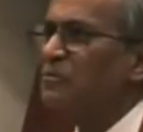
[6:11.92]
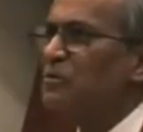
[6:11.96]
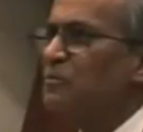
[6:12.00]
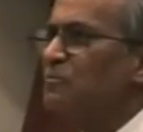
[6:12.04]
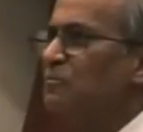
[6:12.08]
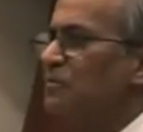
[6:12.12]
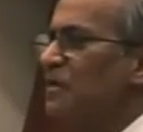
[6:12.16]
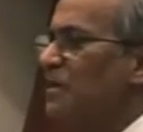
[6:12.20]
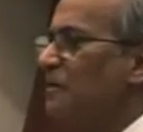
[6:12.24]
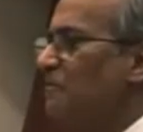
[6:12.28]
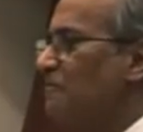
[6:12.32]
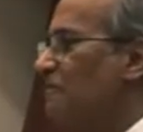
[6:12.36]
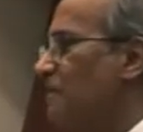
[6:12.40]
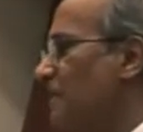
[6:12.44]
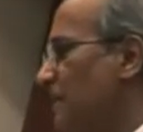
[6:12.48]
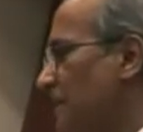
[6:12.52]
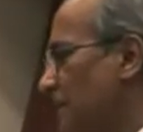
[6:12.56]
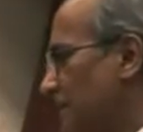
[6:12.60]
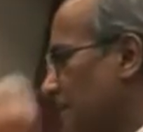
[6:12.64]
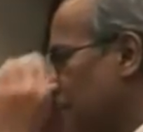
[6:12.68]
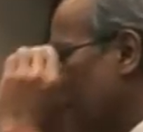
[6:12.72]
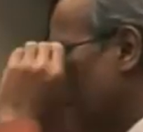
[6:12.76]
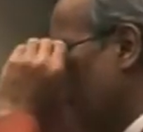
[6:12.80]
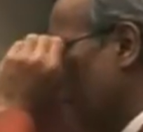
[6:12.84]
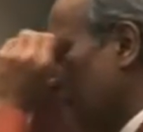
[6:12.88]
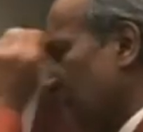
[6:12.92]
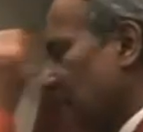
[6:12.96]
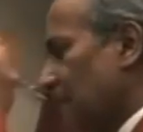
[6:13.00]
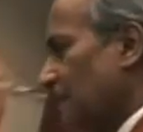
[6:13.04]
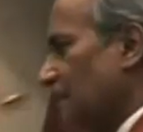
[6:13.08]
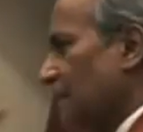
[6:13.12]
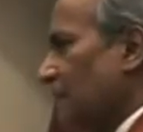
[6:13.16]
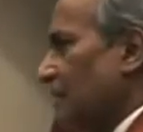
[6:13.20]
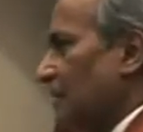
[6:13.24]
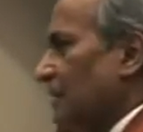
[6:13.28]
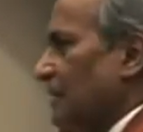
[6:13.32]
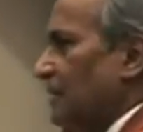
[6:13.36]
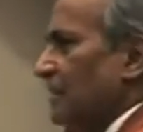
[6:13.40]
to work well.
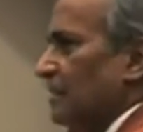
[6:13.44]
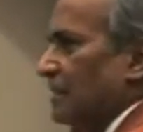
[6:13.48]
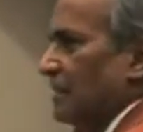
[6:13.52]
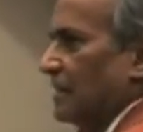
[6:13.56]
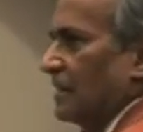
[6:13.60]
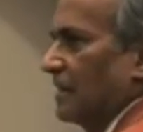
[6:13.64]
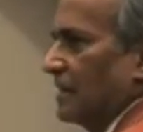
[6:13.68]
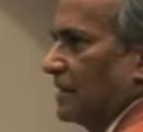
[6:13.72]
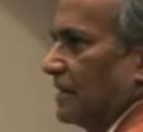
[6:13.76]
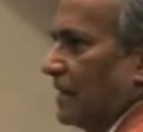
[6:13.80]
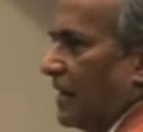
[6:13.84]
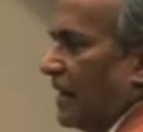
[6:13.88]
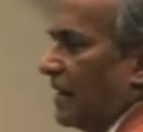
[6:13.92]
And